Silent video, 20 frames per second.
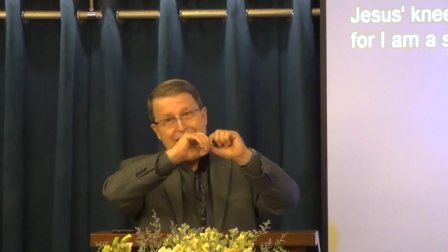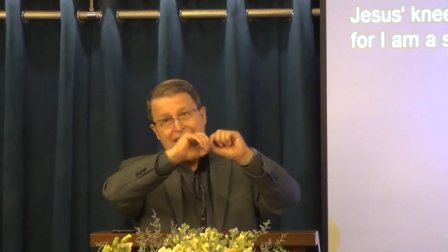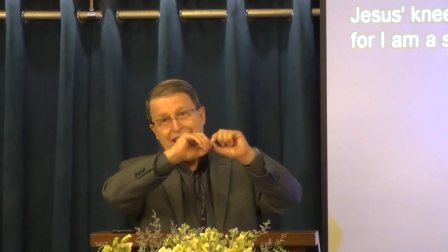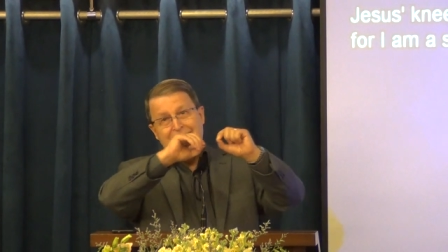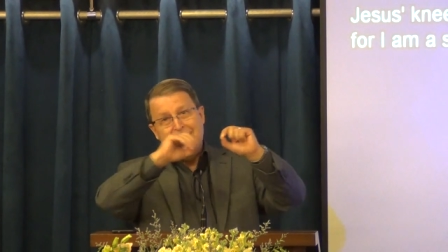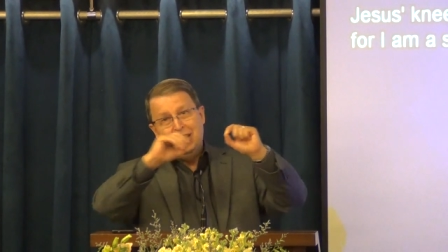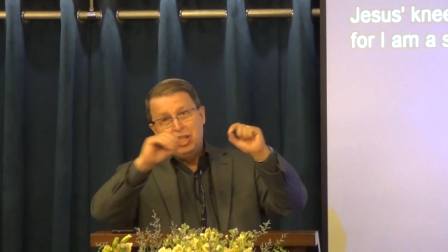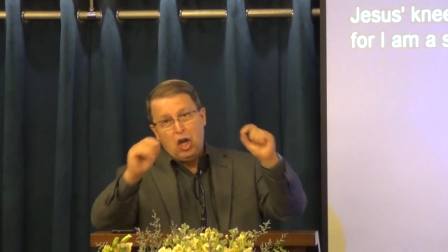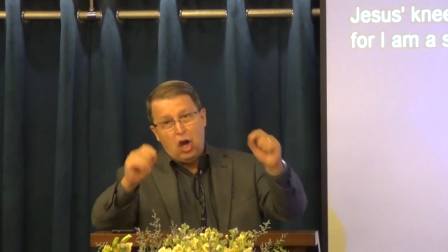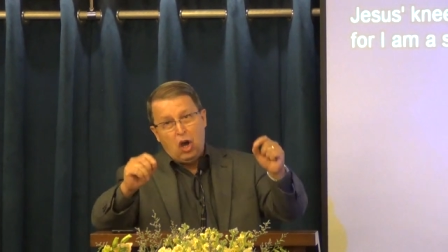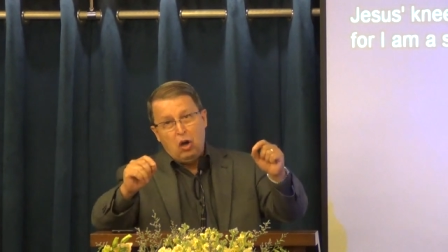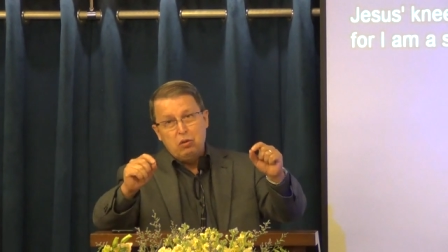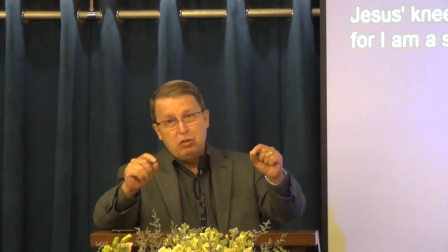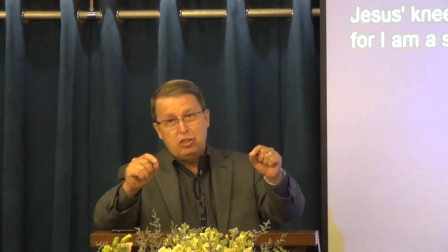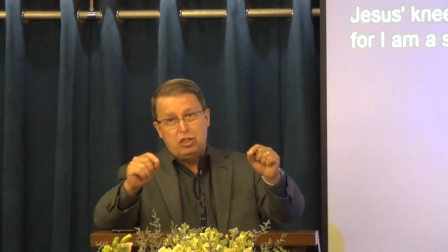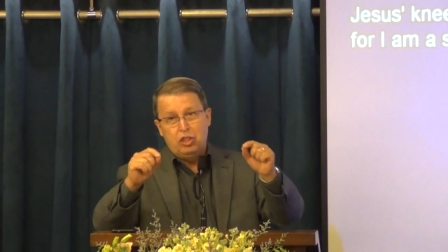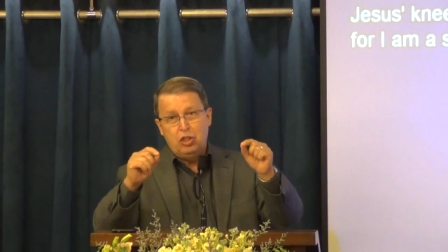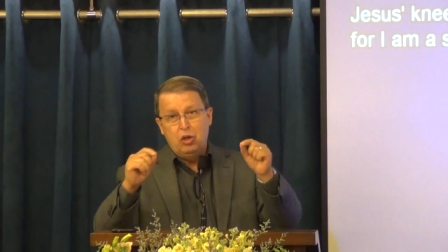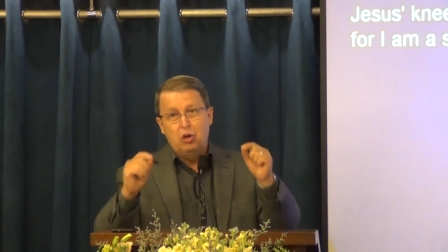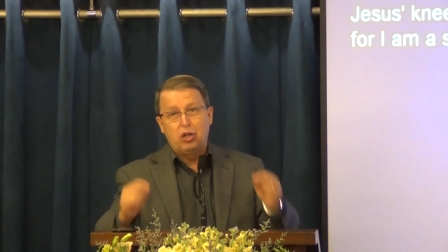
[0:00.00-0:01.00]
he
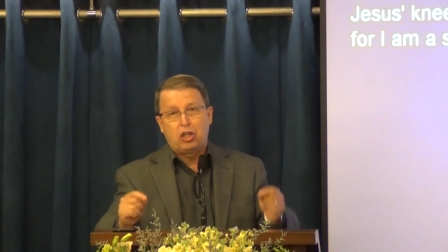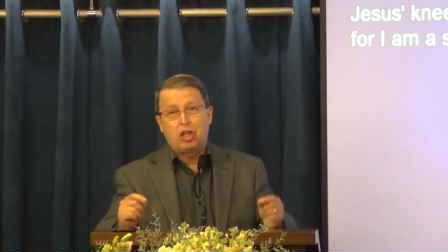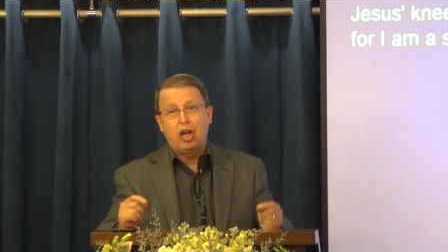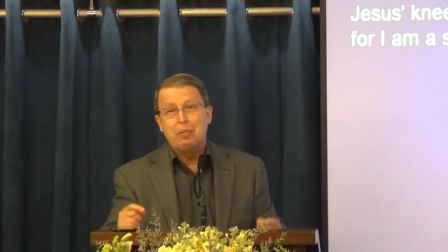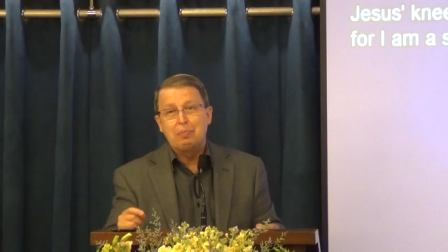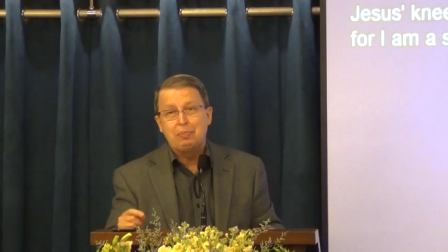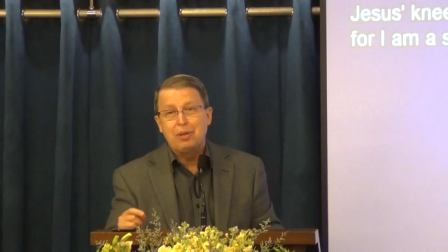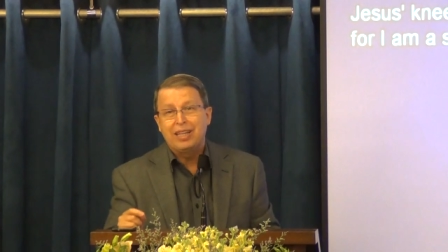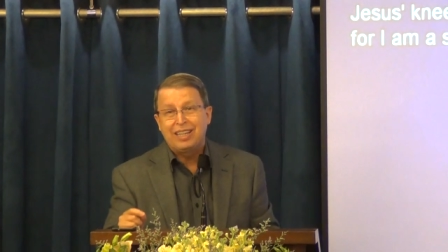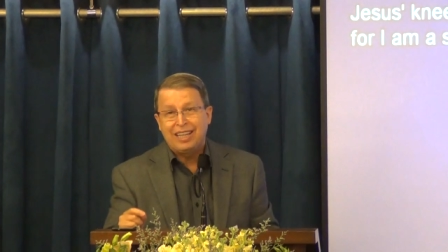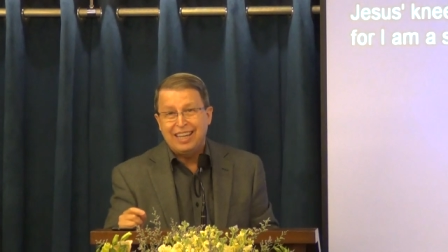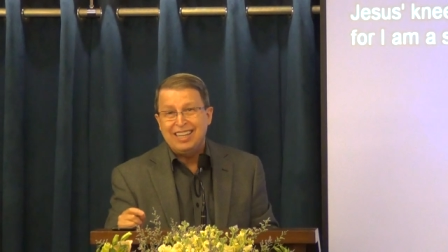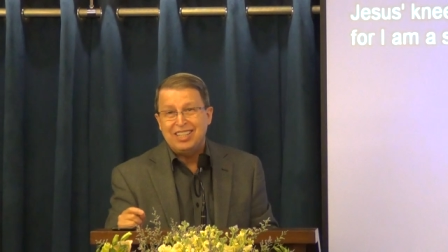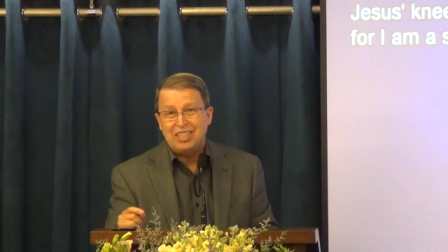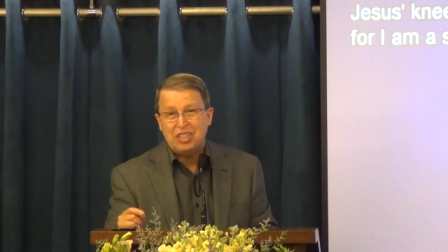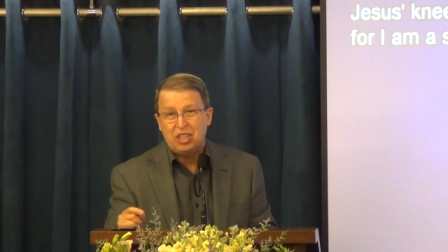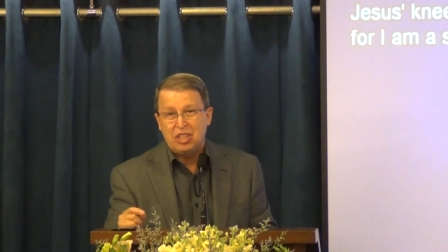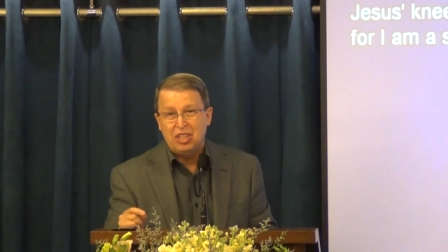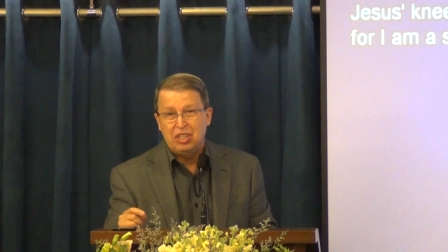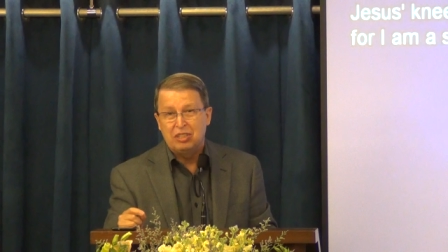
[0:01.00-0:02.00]
knows your
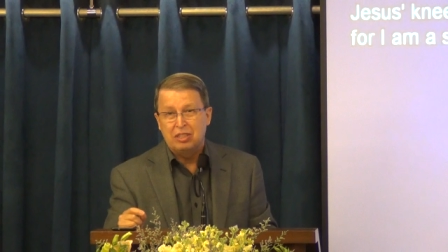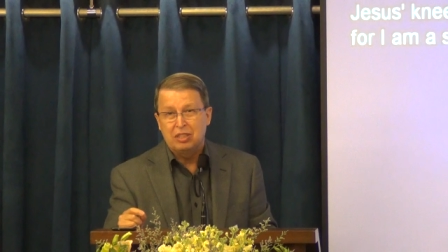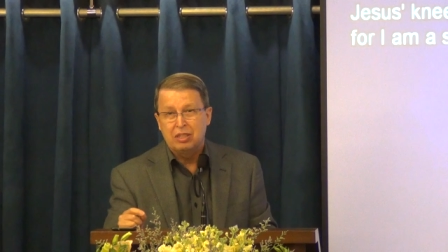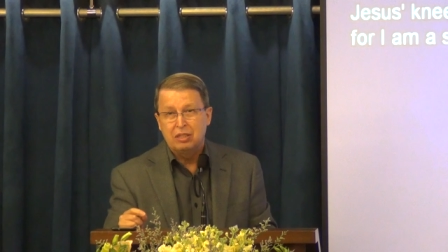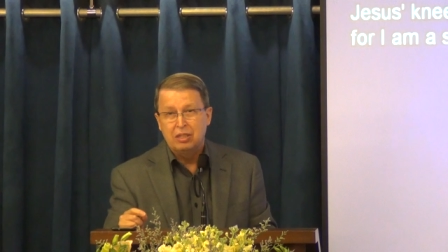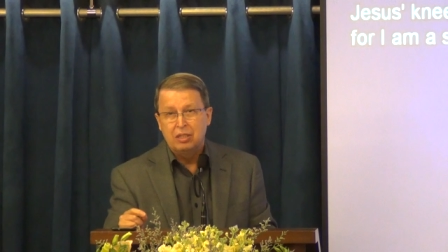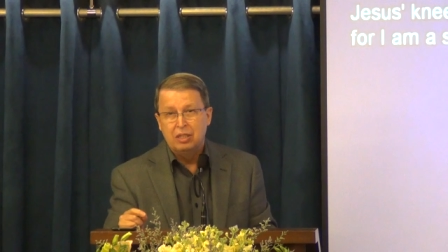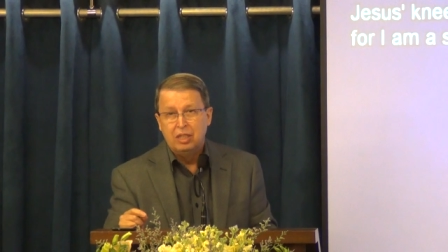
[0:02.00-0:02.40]
complication.